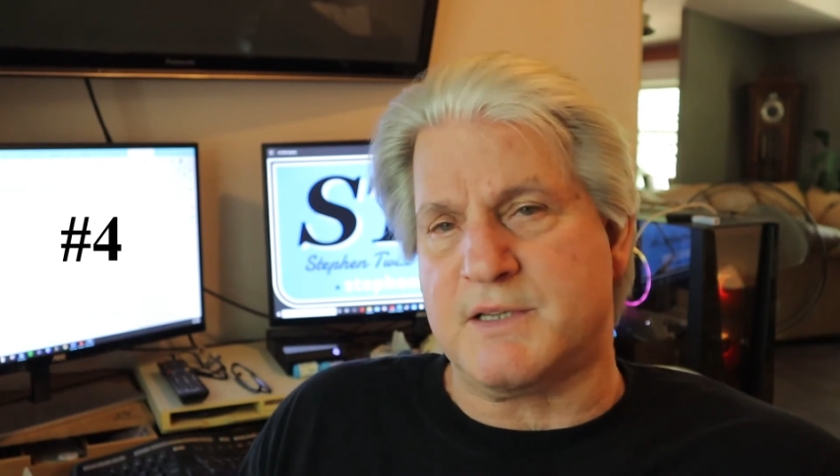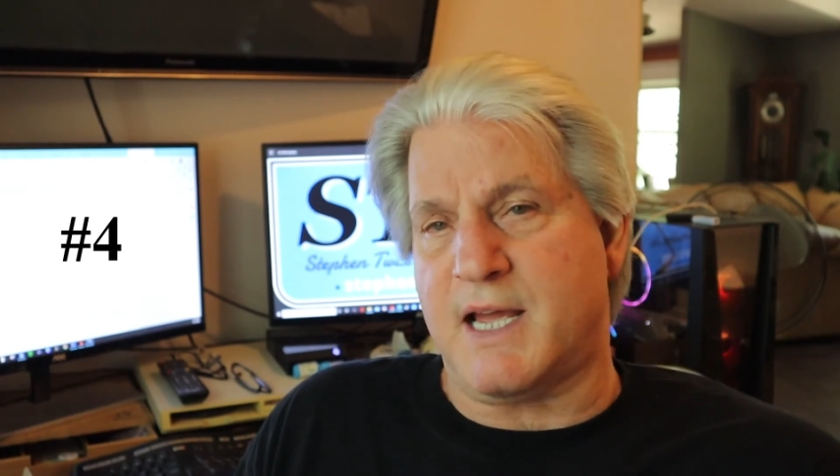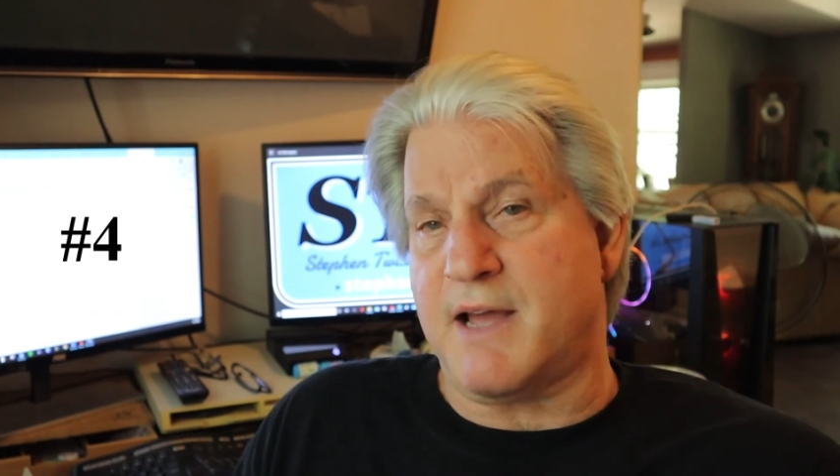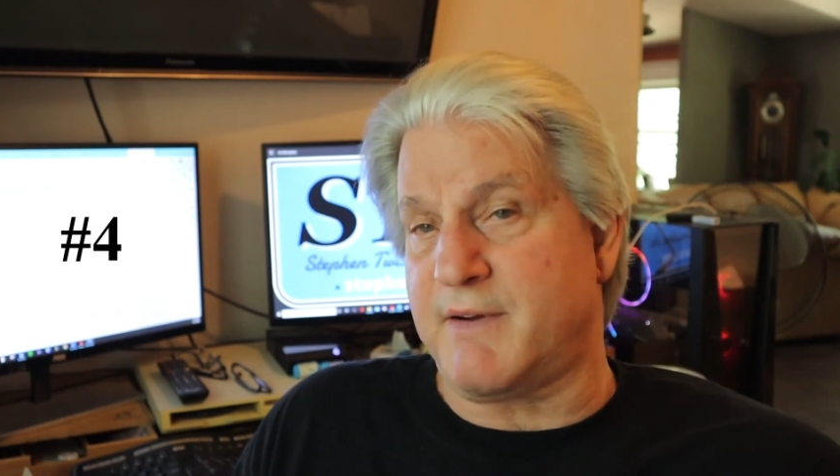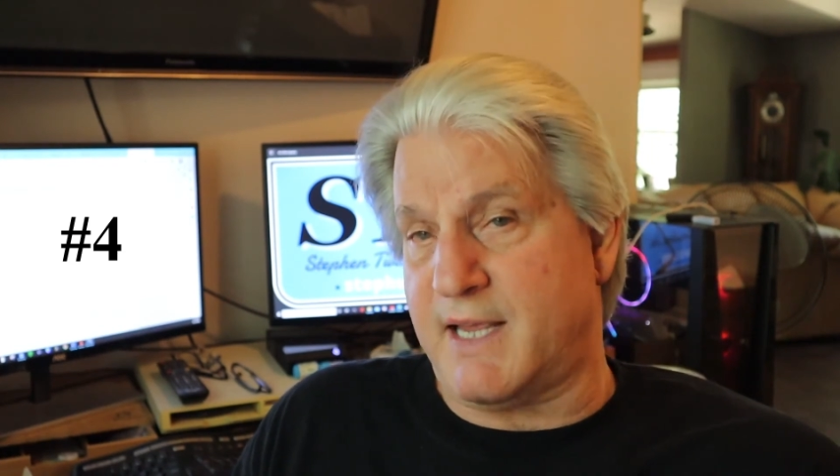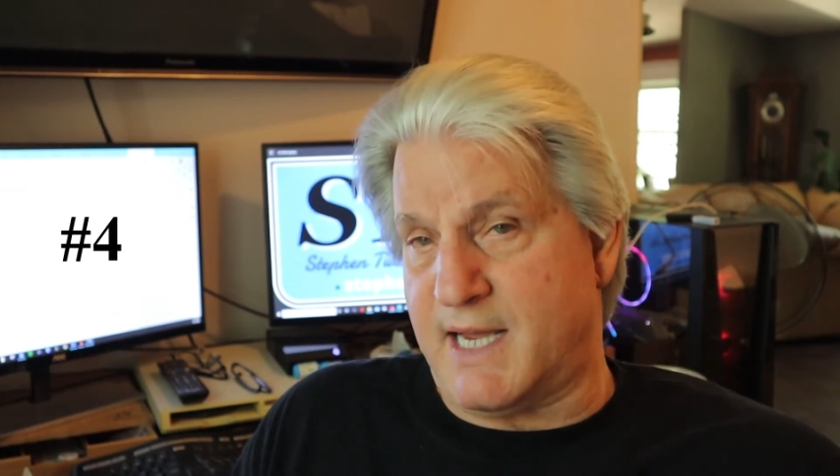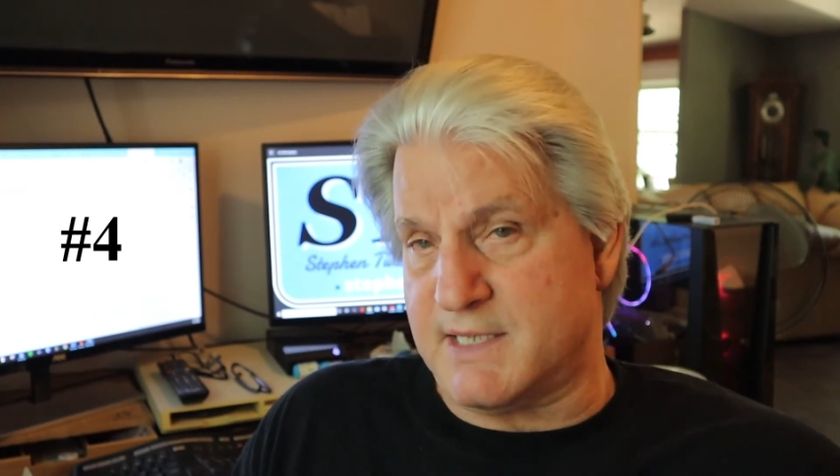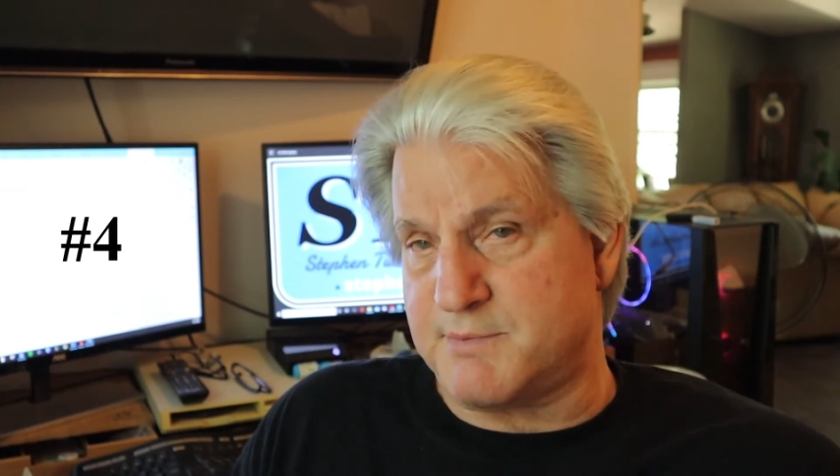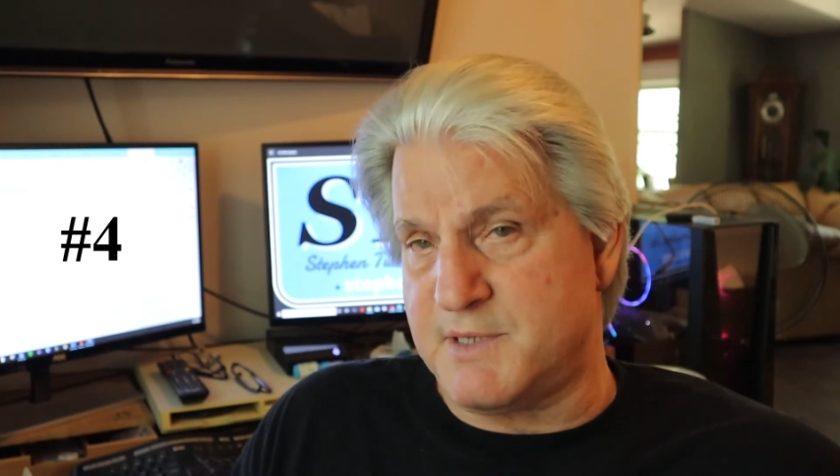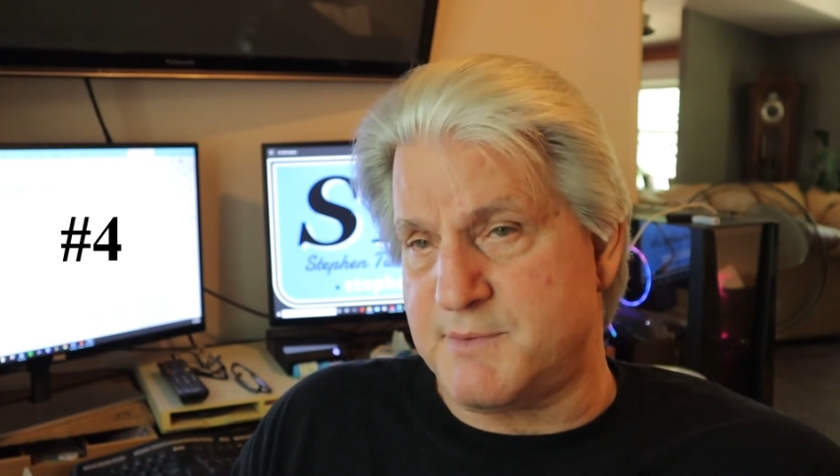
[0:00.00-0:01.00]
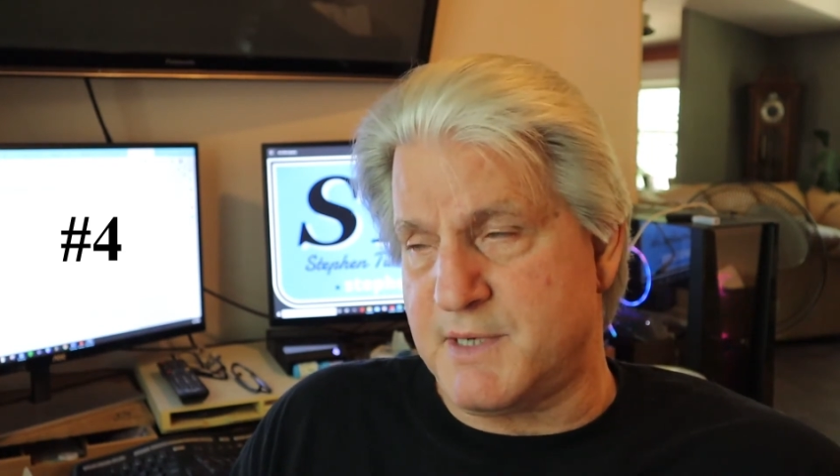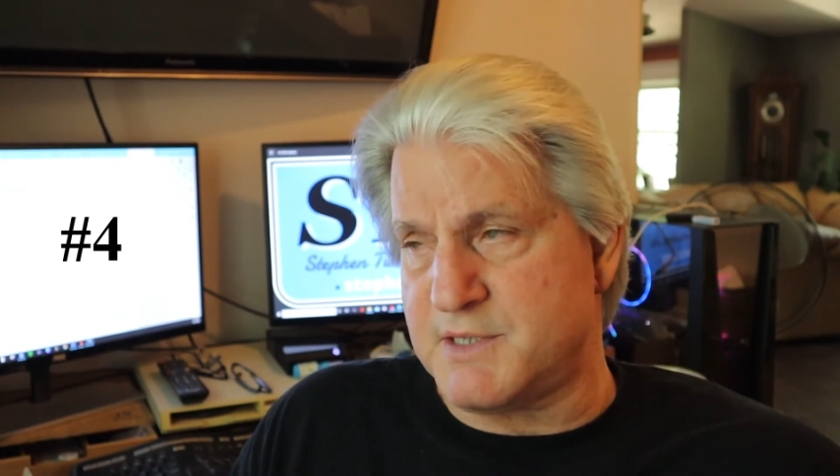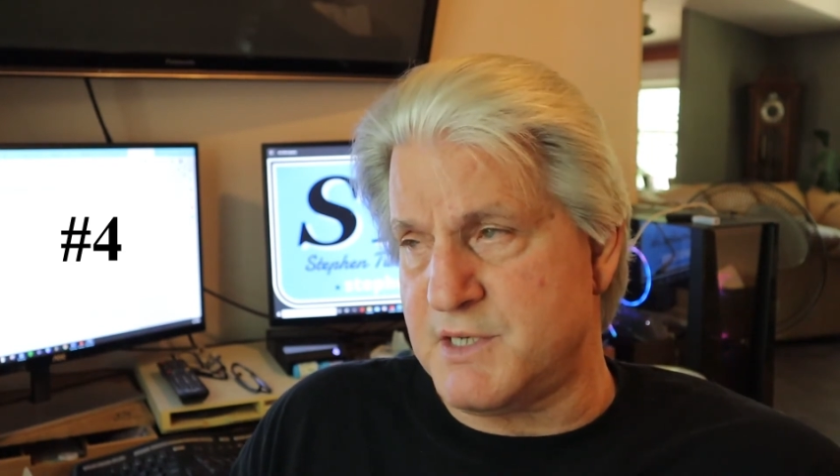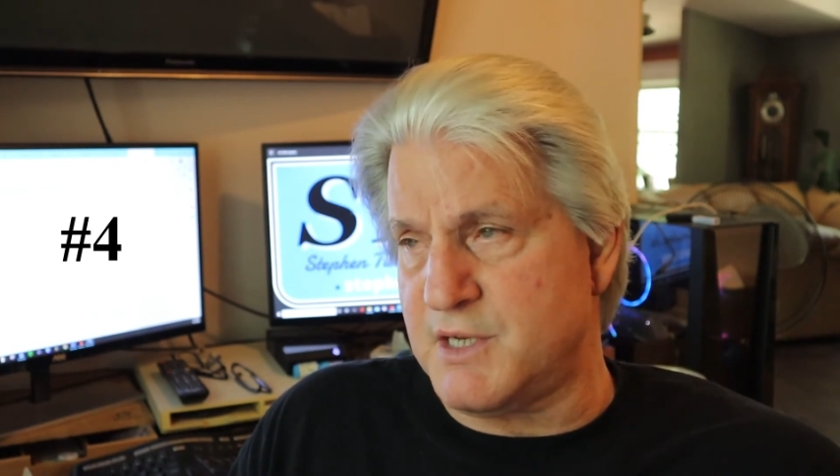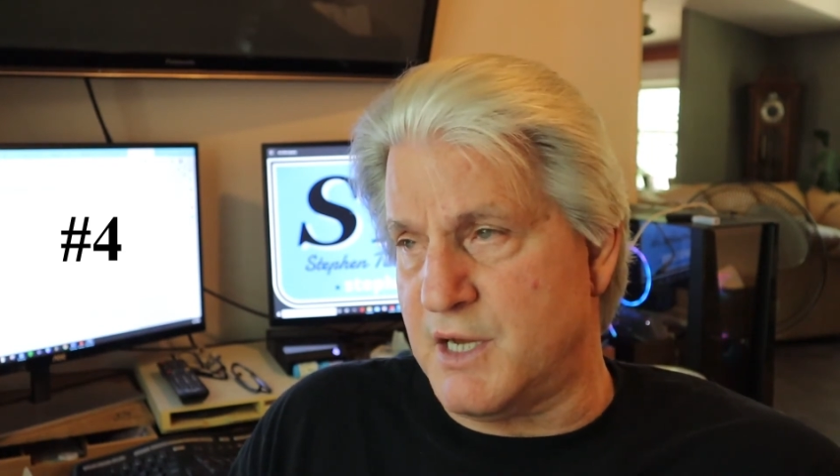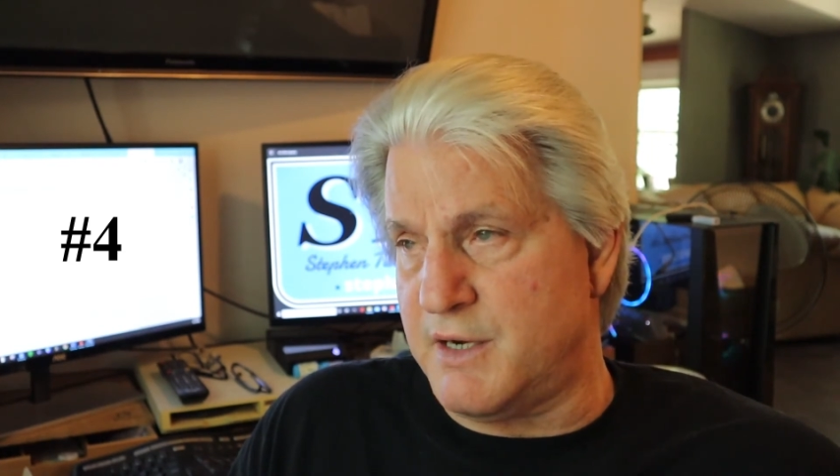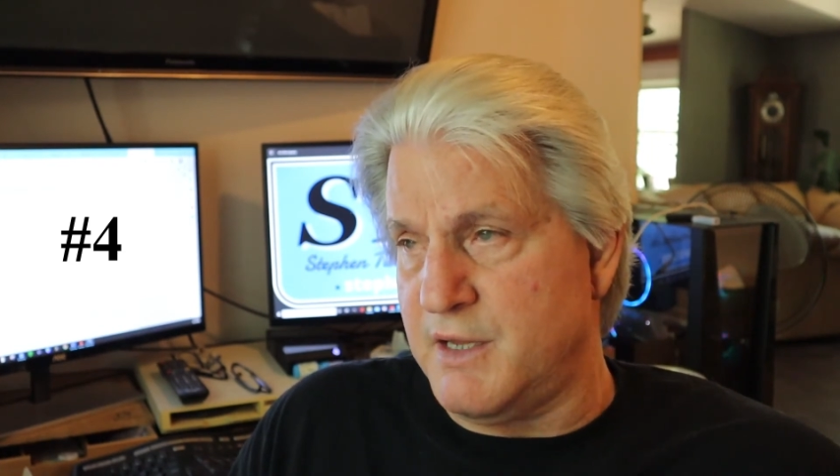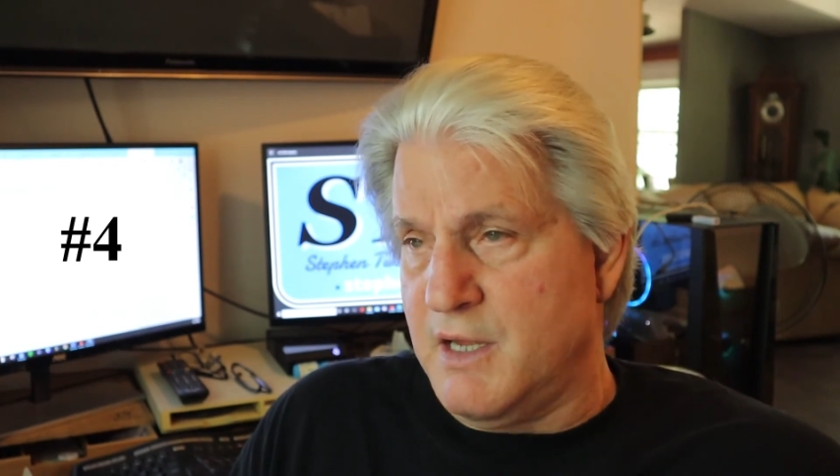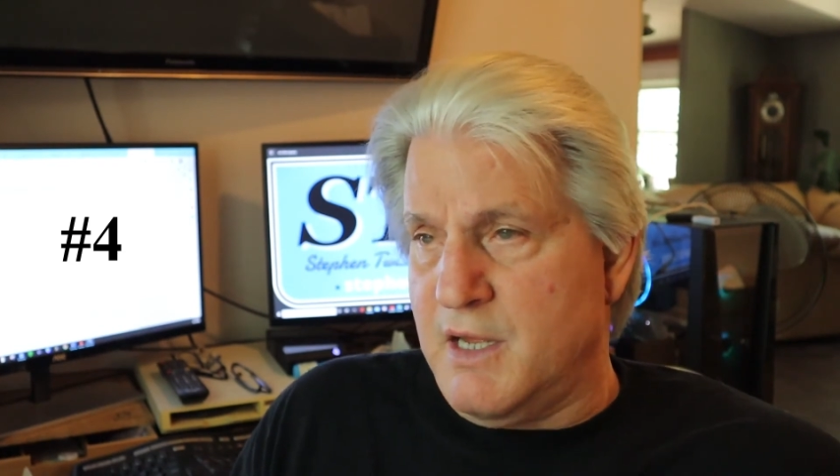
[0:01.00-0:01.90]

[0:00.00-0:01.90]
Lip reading: to have a CASP inspection done